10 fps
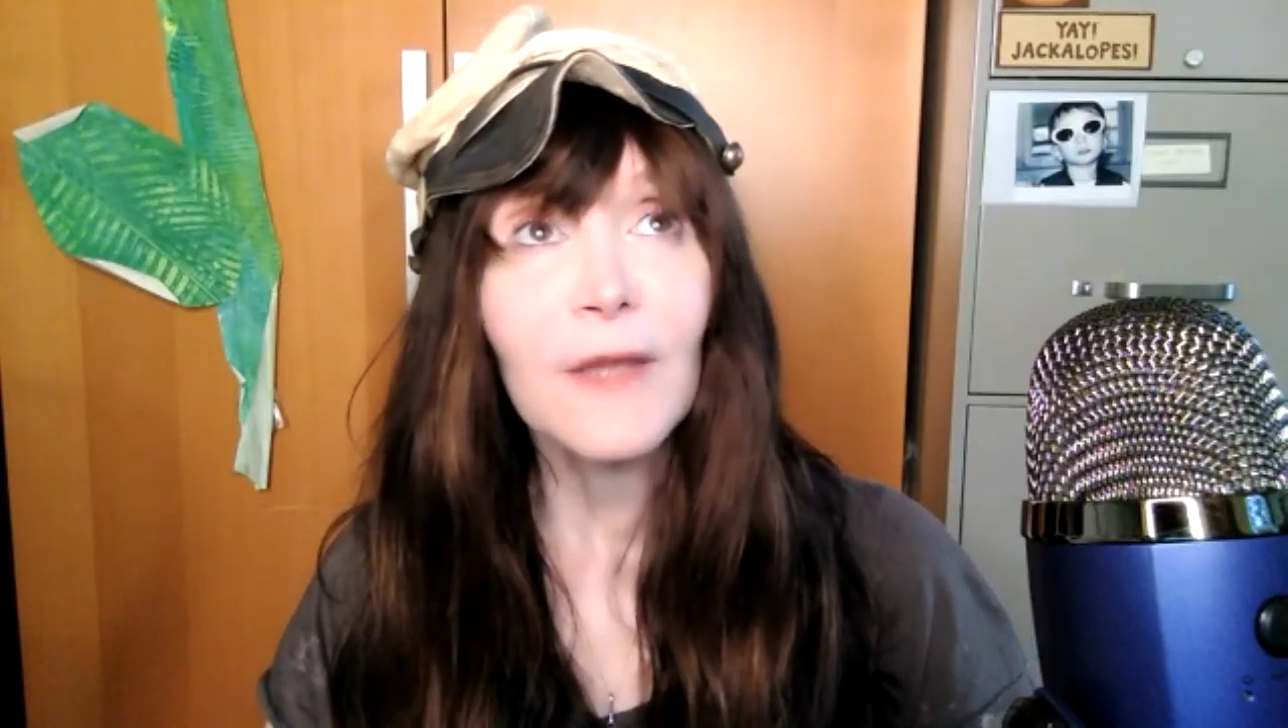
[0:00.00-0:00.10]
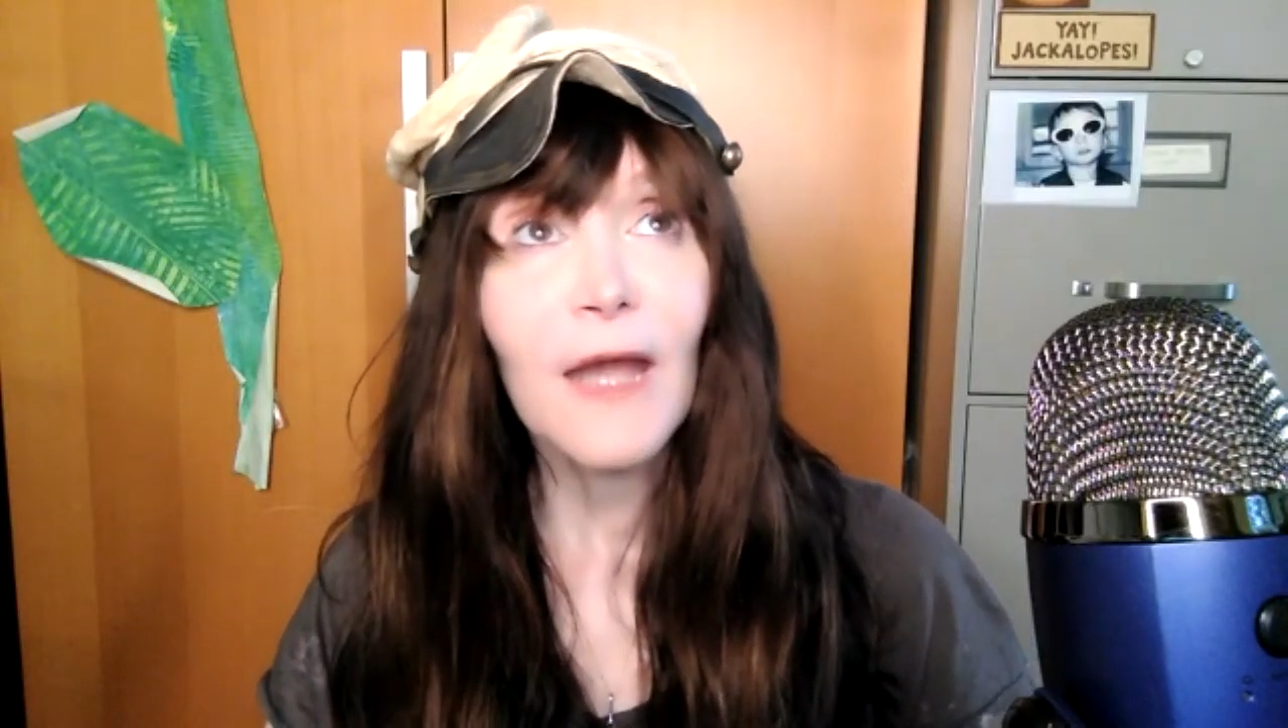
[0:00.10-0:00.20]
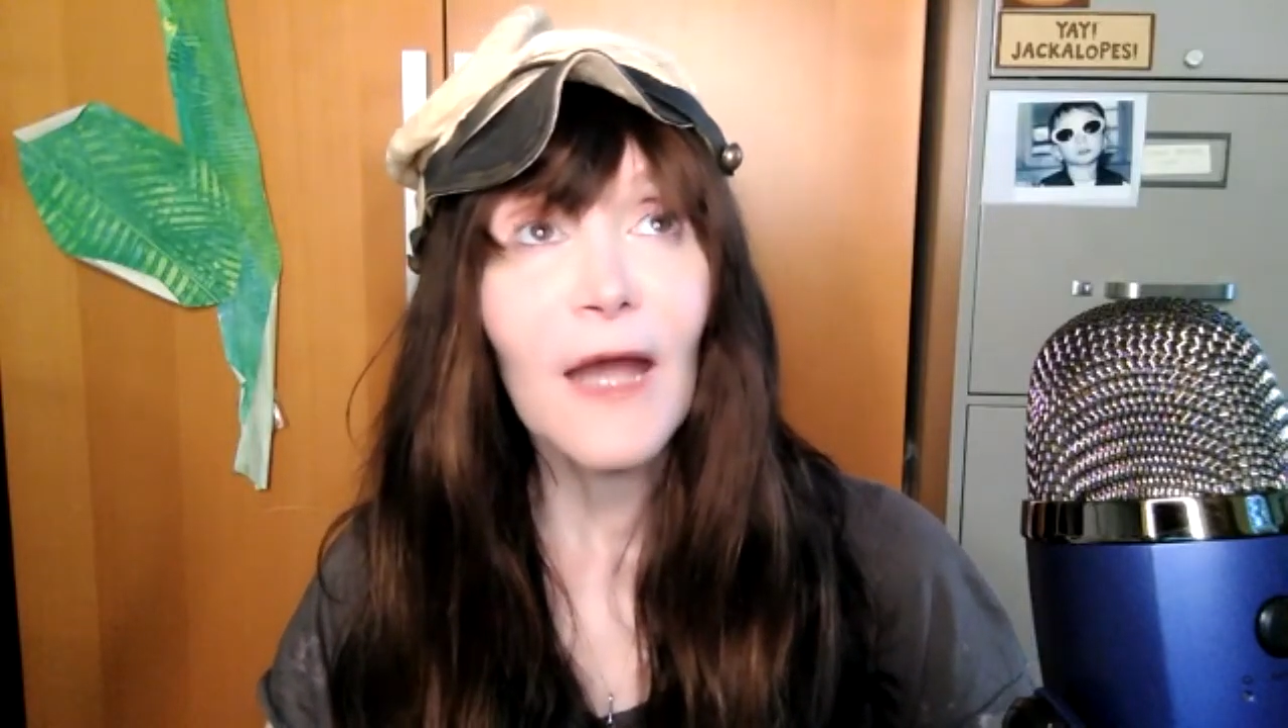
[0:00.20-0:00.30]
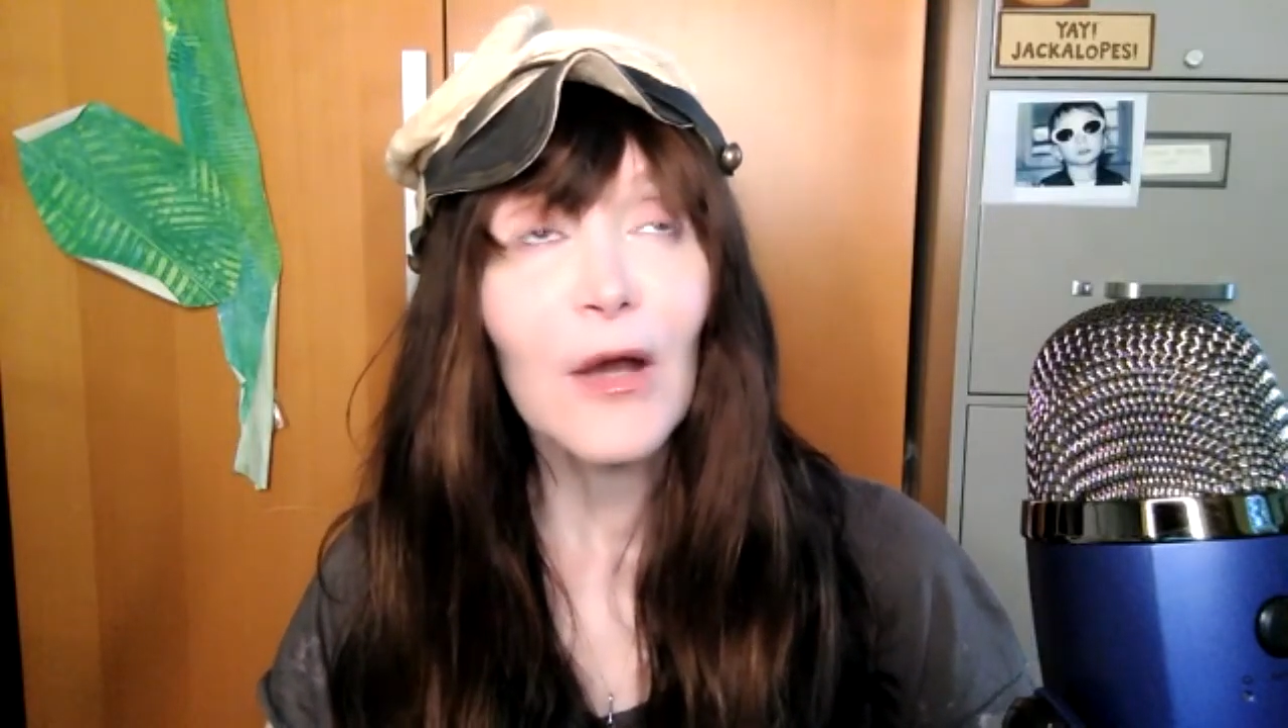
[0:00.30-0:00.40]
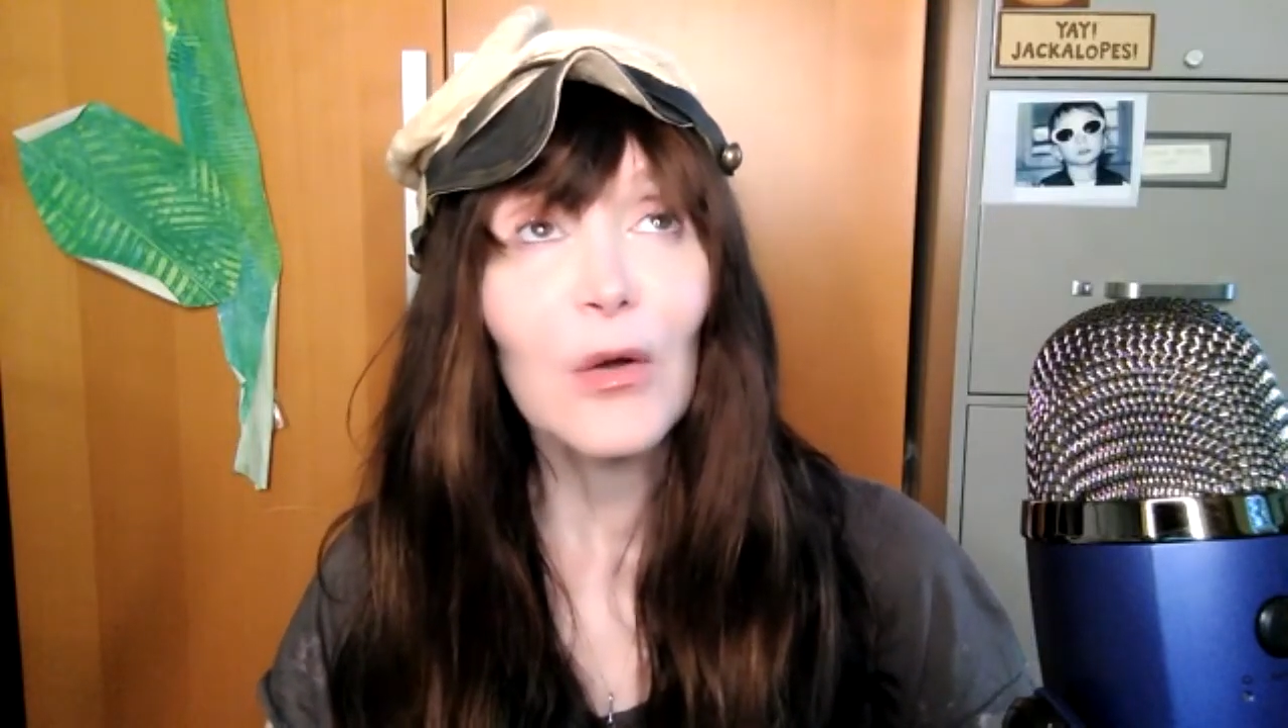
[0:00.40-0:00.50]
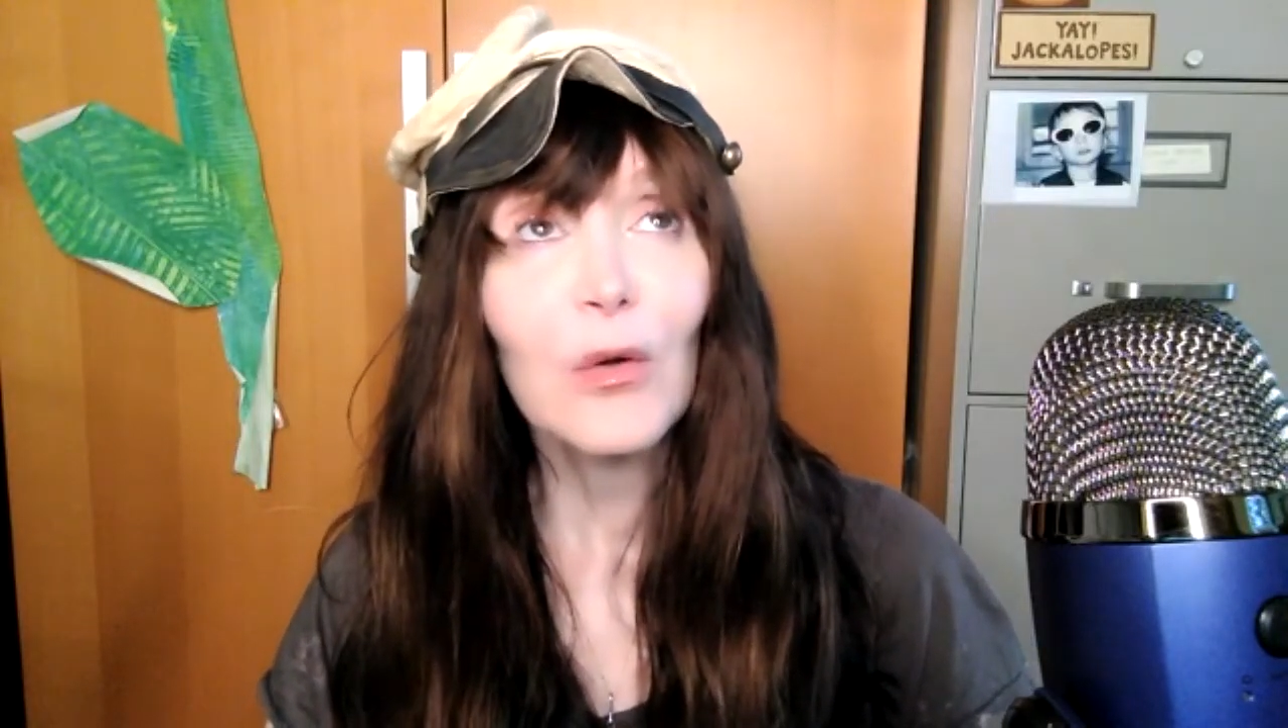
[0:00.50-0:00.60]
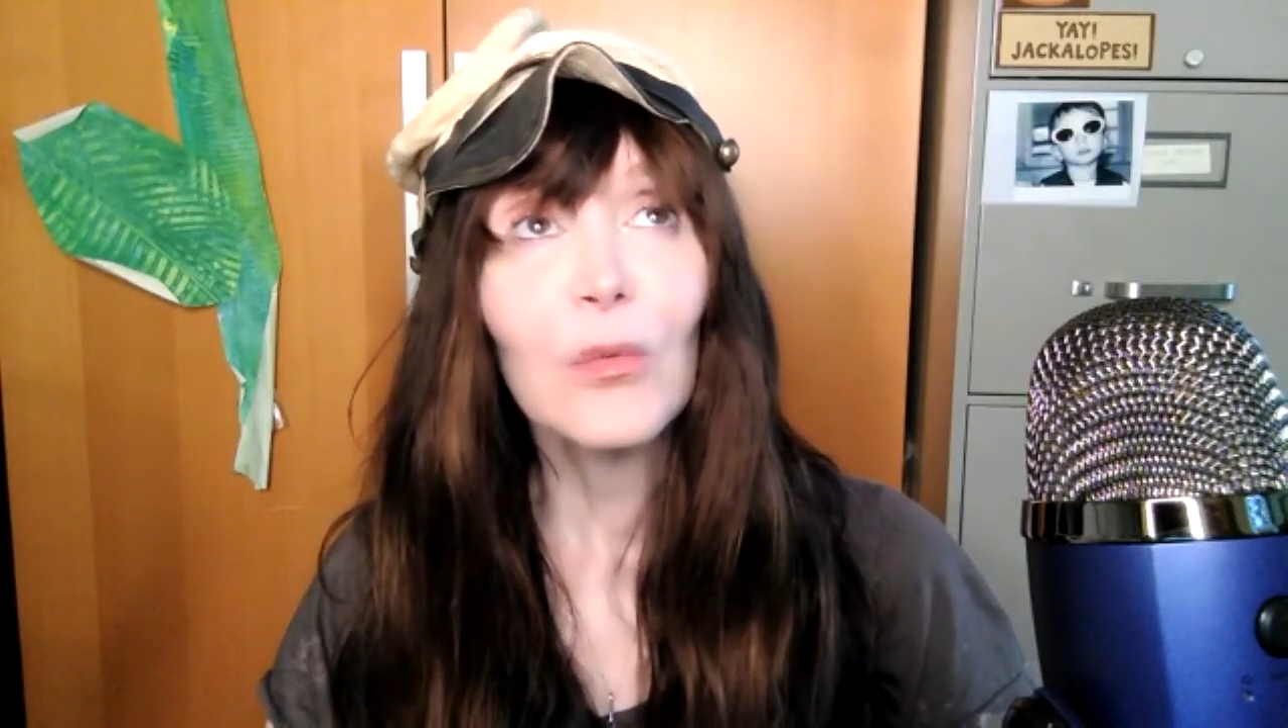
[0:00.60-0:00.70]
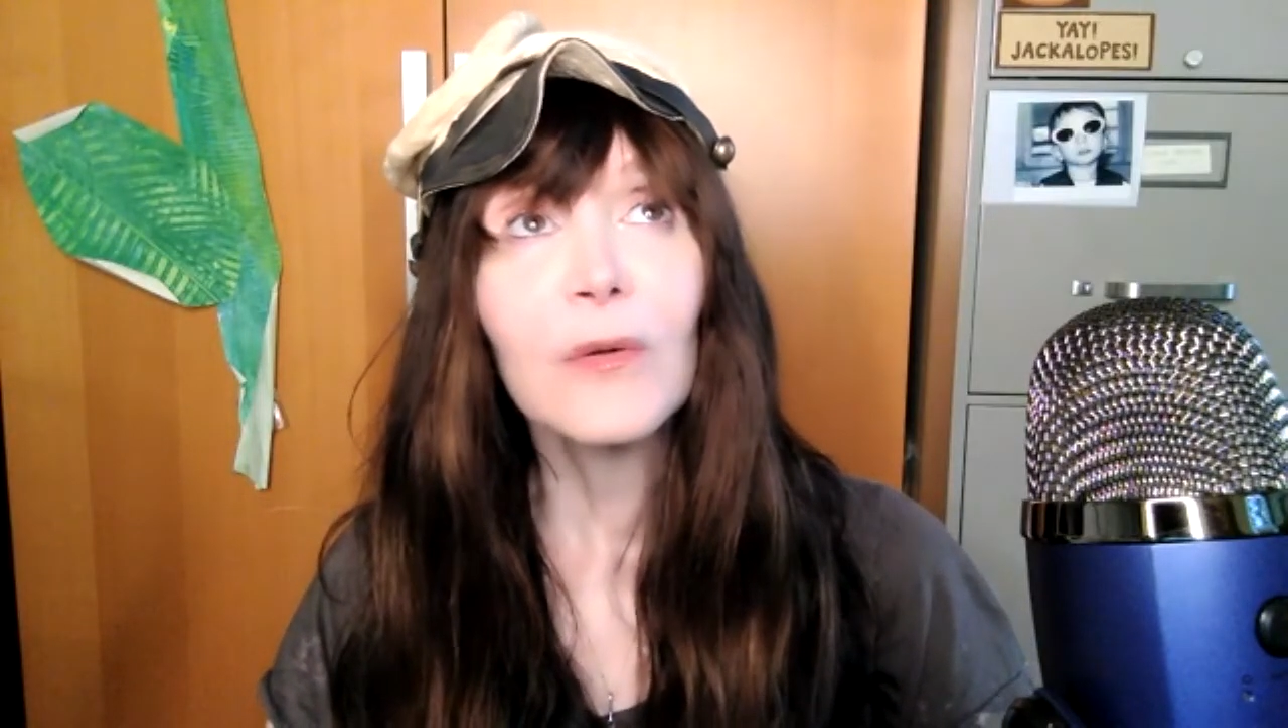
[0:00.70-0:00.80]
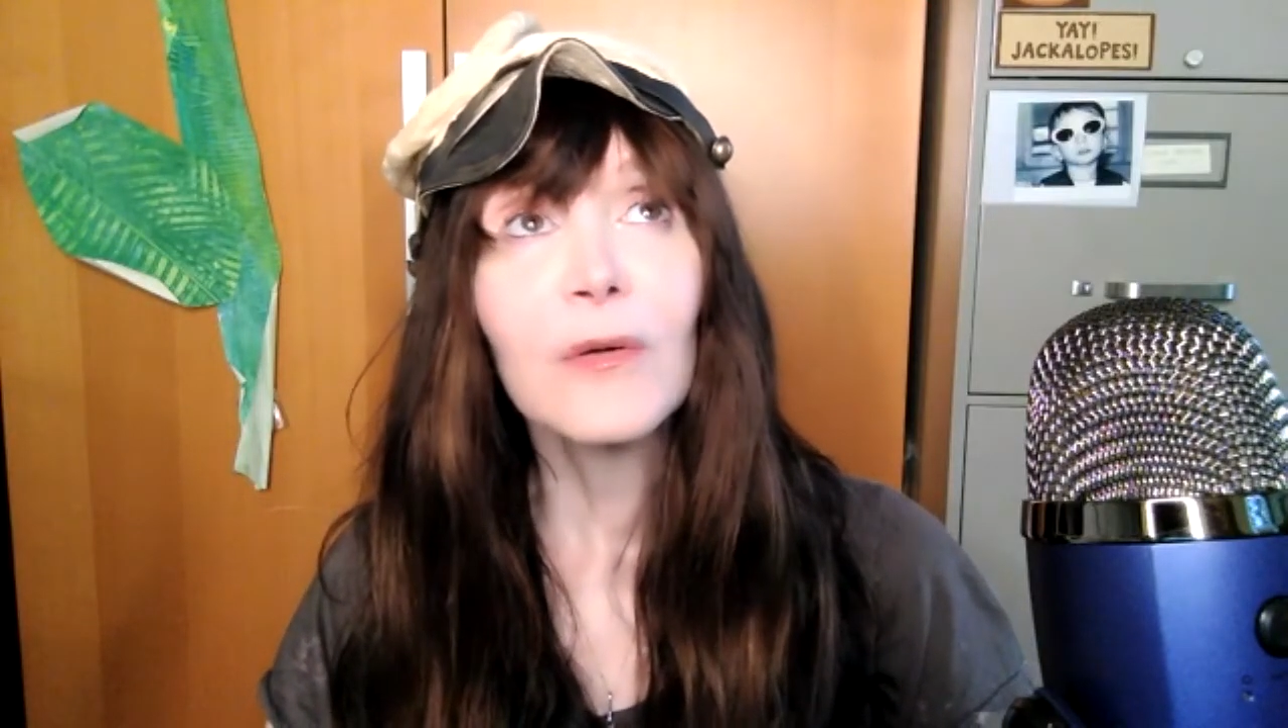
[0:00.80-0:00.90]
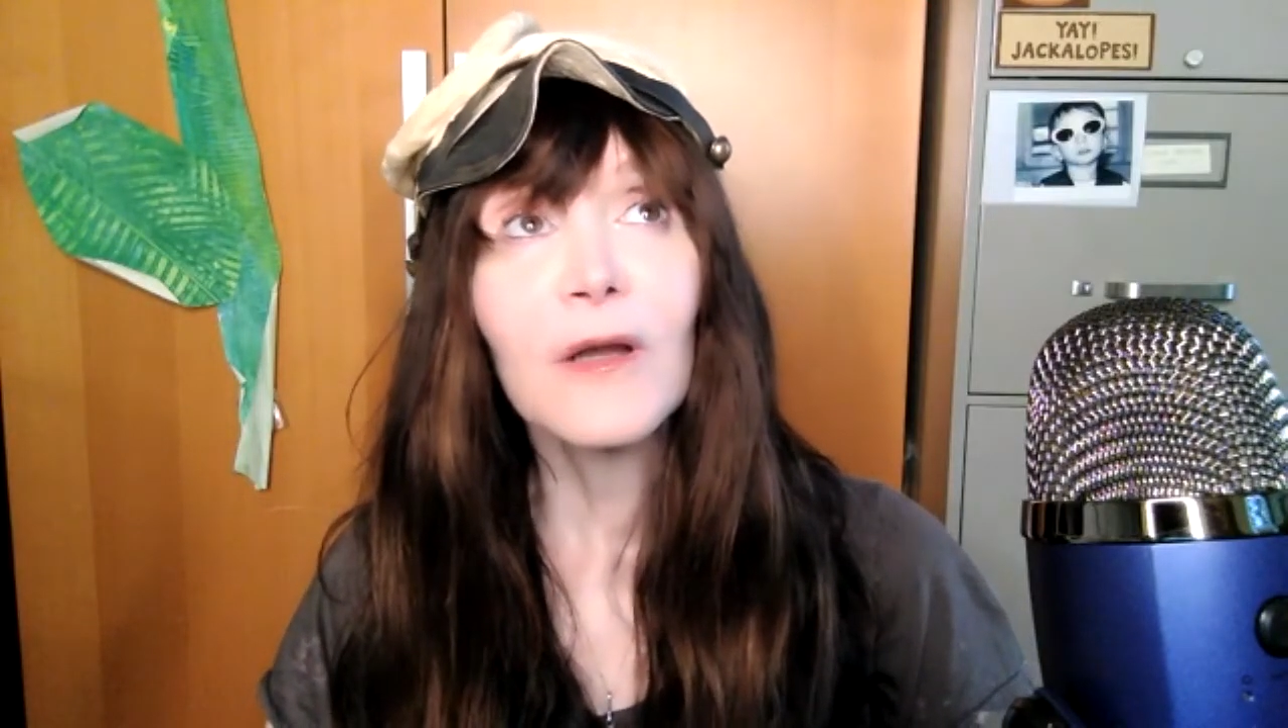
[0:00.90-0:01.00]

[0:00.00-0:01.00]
how